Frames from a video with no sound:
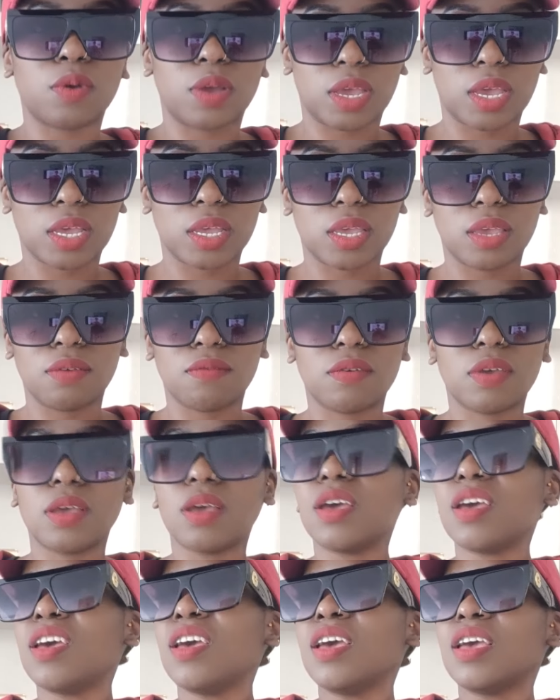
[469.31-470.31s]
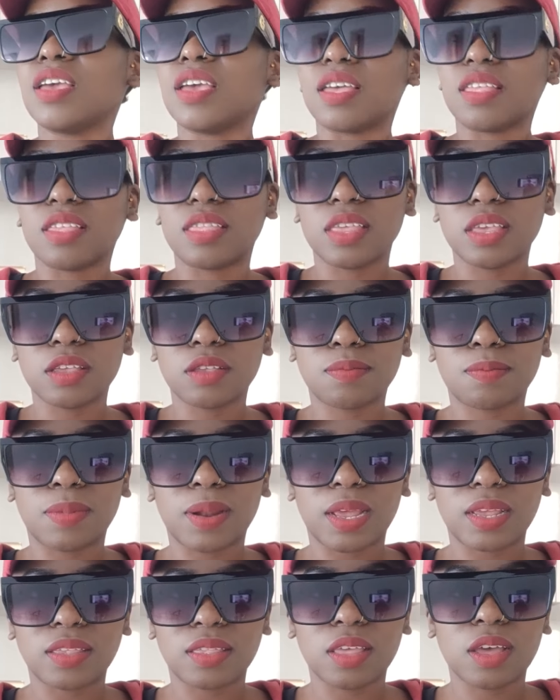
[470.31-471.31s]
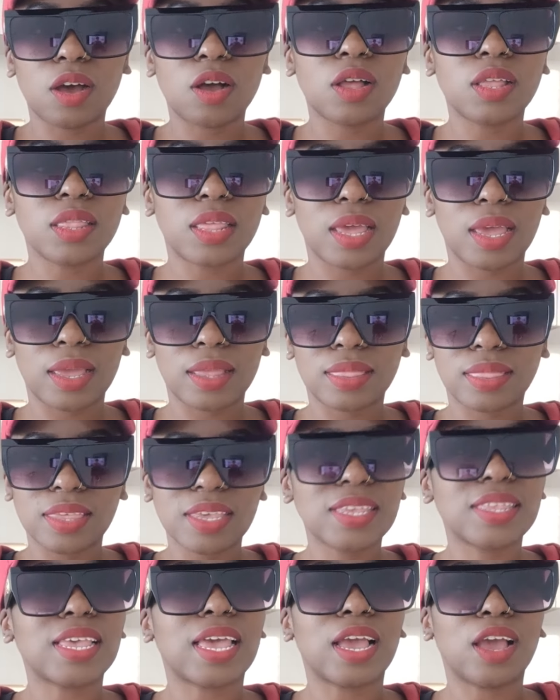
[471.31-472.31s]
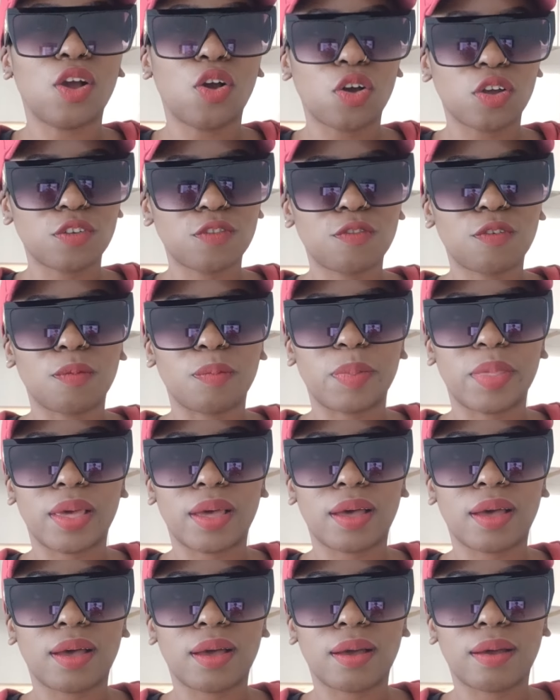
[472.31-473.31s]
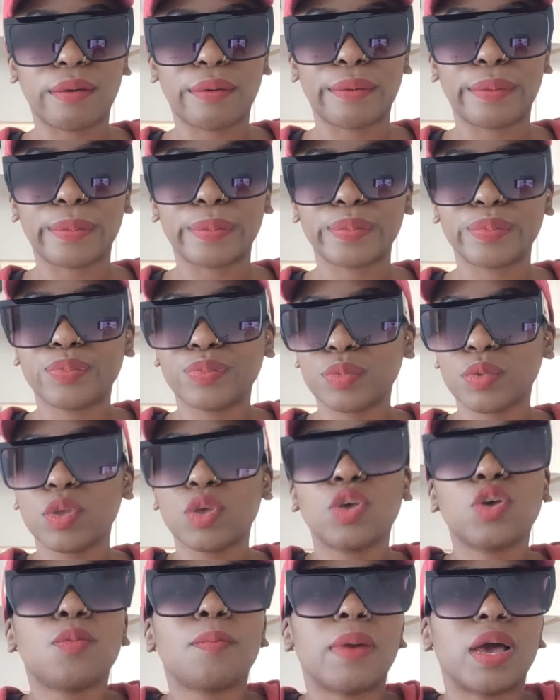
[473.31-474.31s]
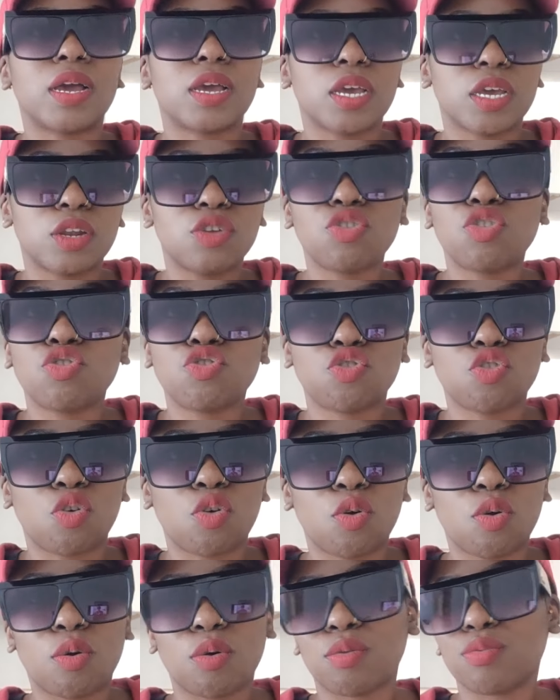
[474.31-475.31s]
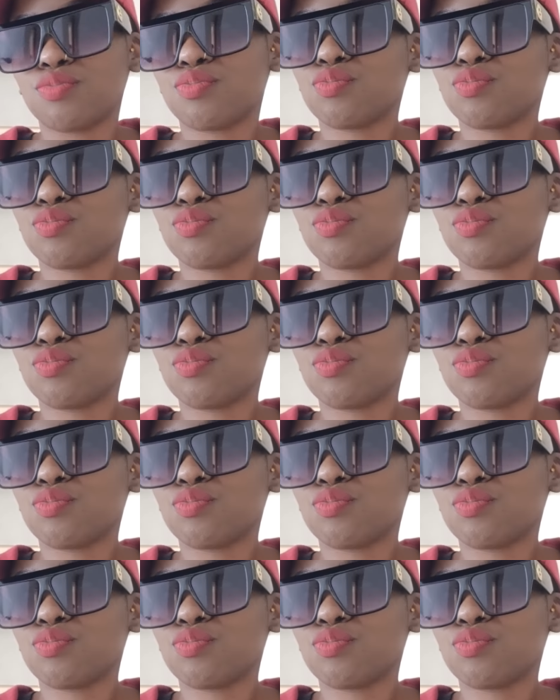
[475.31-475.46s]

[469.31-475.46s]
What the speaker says: Yeah, the things plus the things I got from the market. So cool.